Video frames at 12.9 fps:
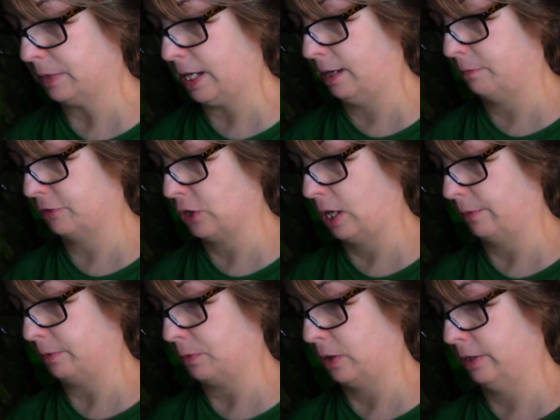came
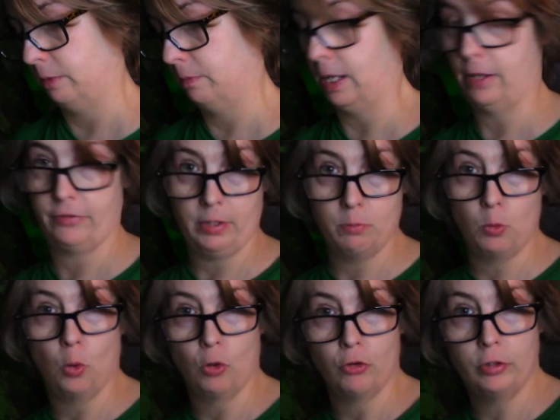soft upon them as they
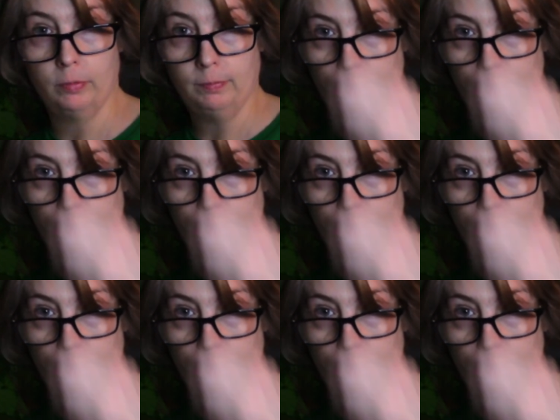mourned.